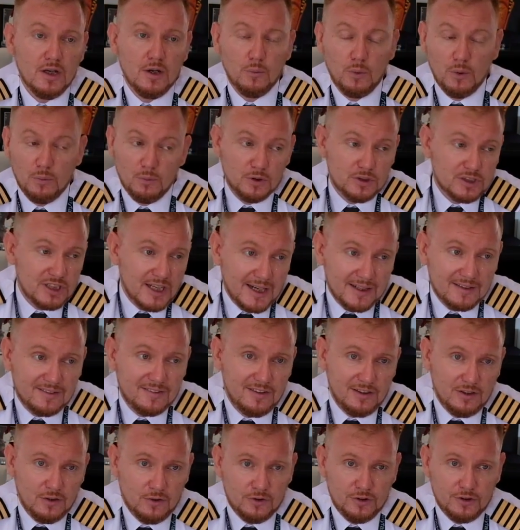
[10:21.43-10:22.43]
when we're
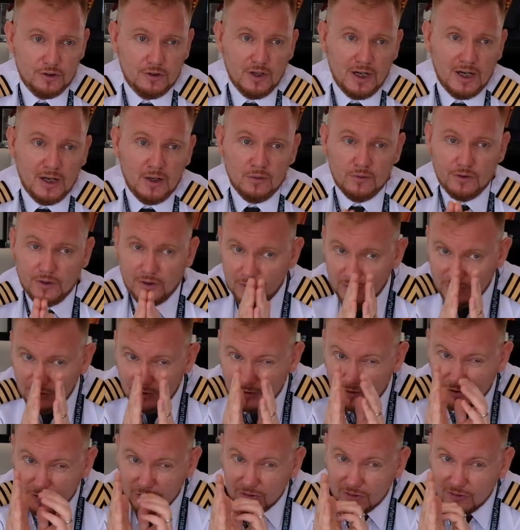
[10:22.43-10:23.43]
taxiing on the ground there is
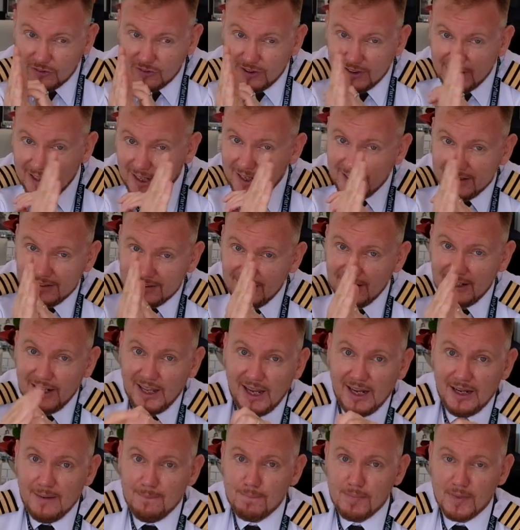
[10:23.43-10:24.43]
just a slight
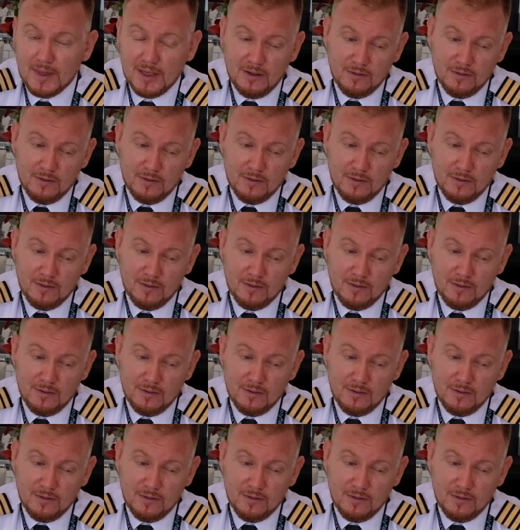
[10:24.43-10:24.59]
delay